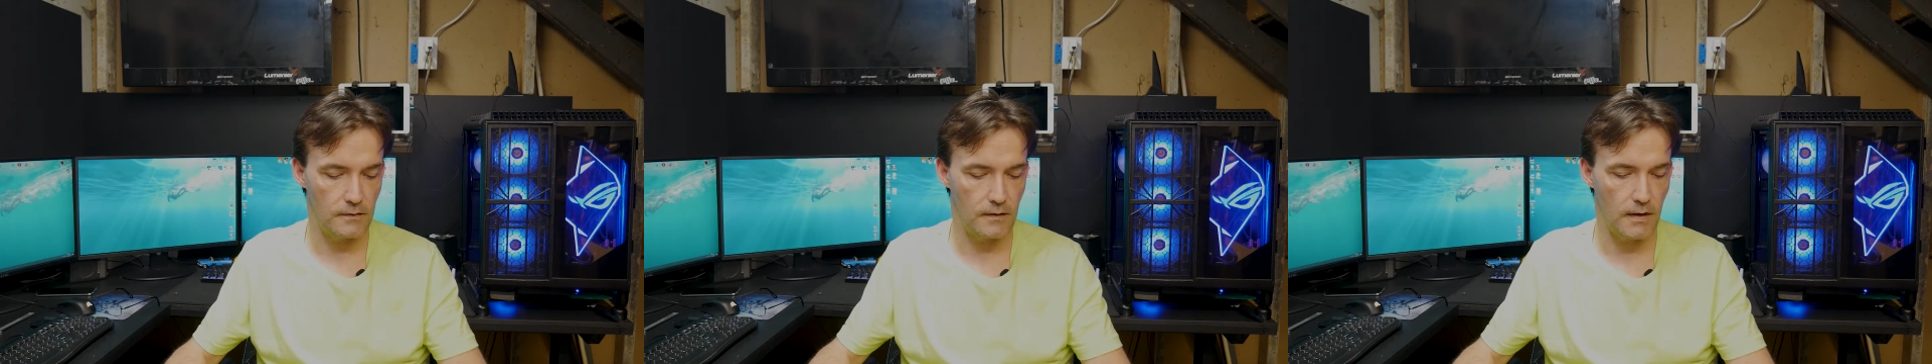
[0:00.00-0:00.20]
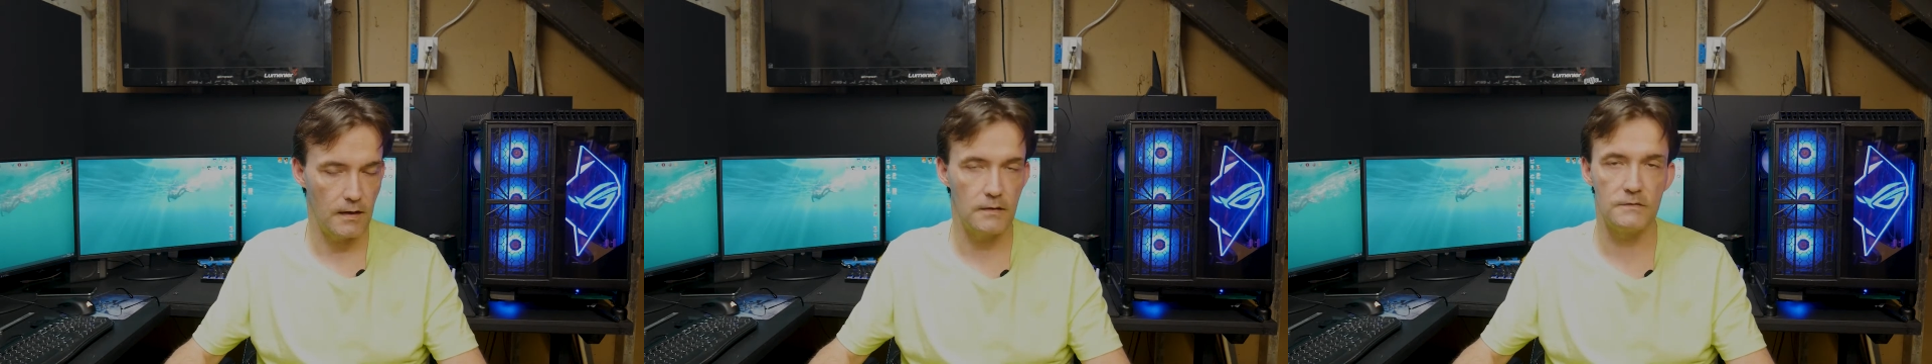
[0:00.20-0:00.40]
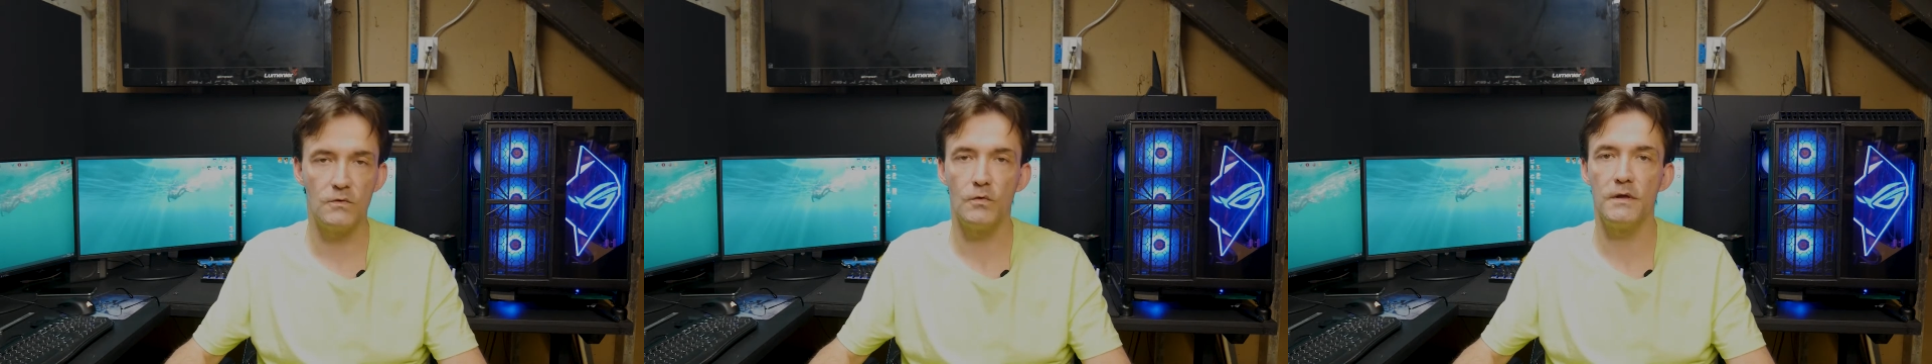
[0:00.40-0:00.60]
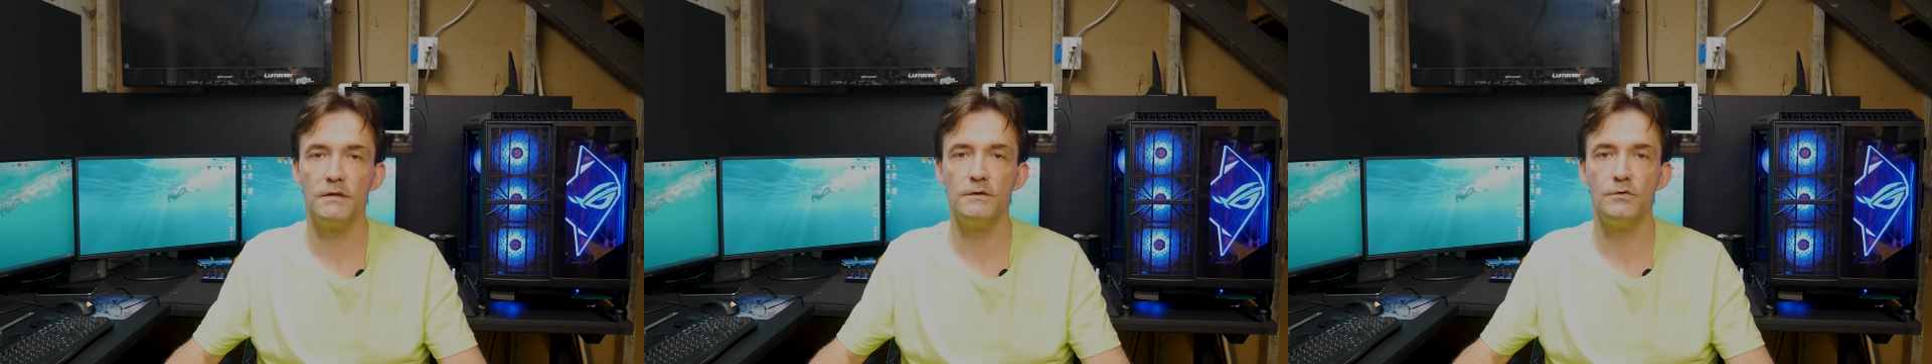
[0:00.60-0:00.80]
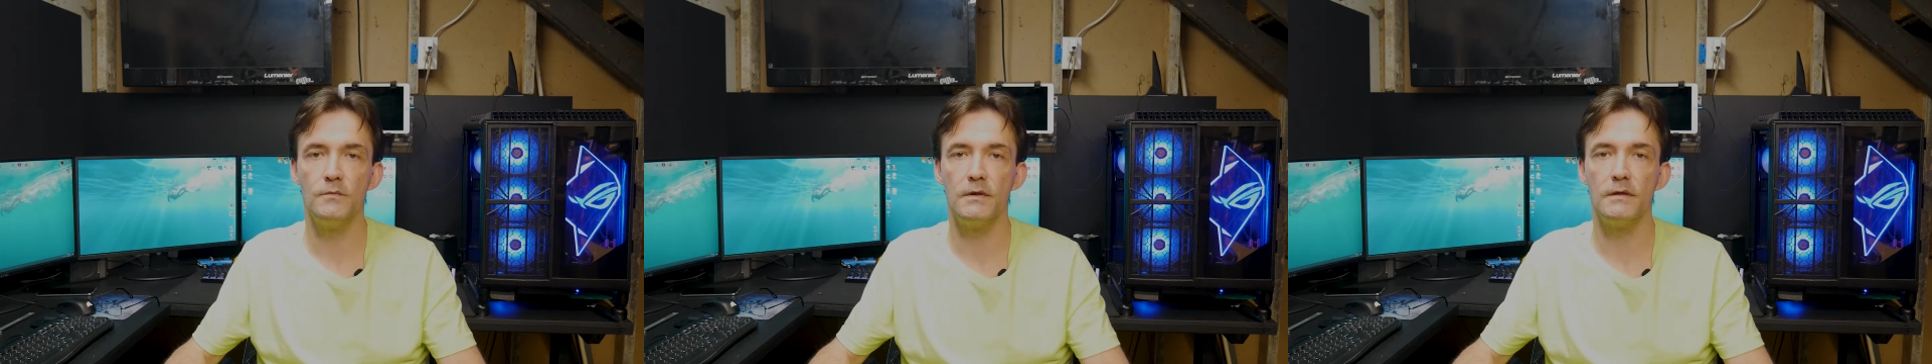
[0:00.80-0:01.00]
and
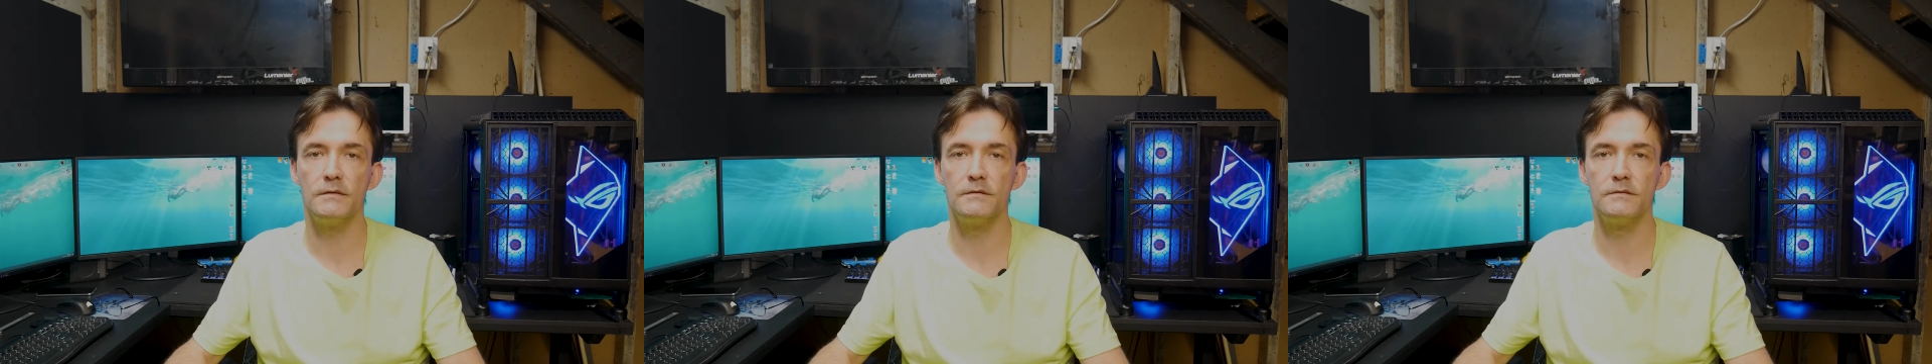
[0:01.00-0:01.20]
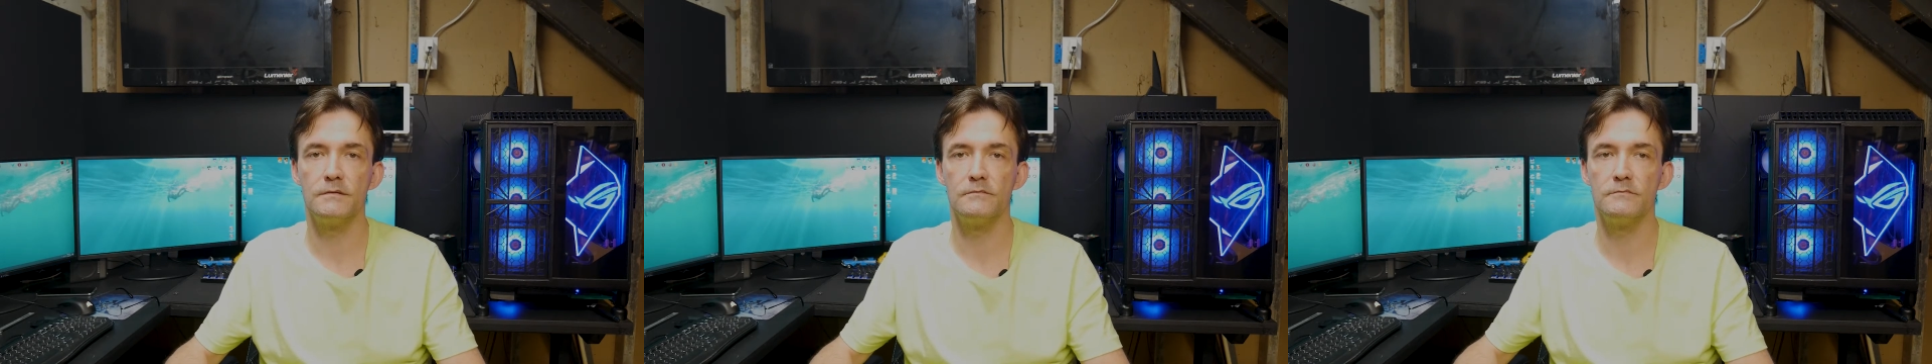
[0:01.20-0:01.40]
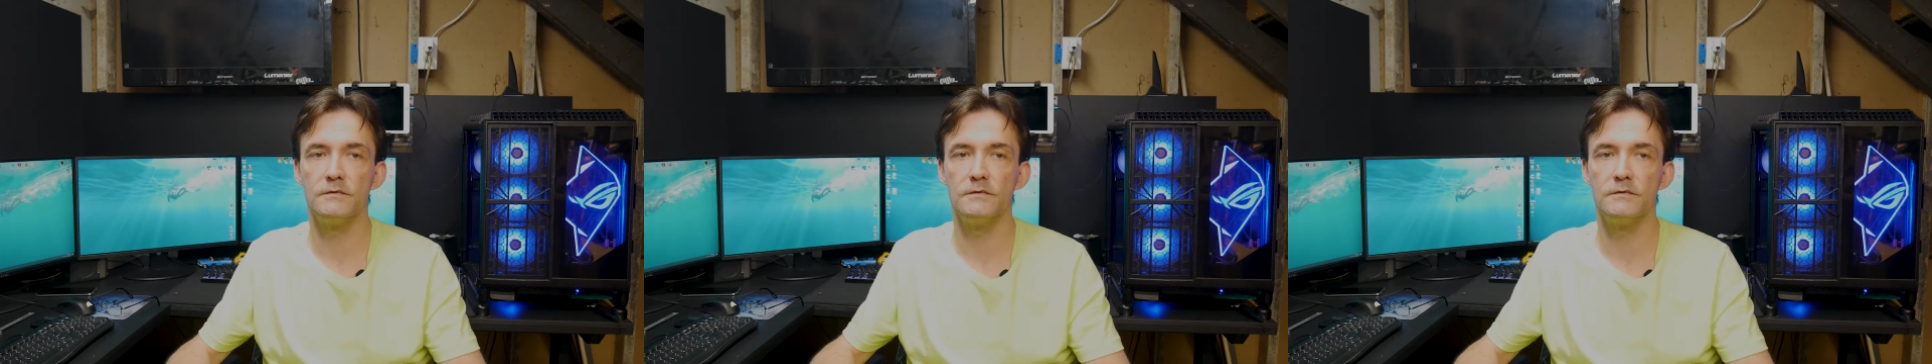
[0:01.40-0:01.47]
22 minutes.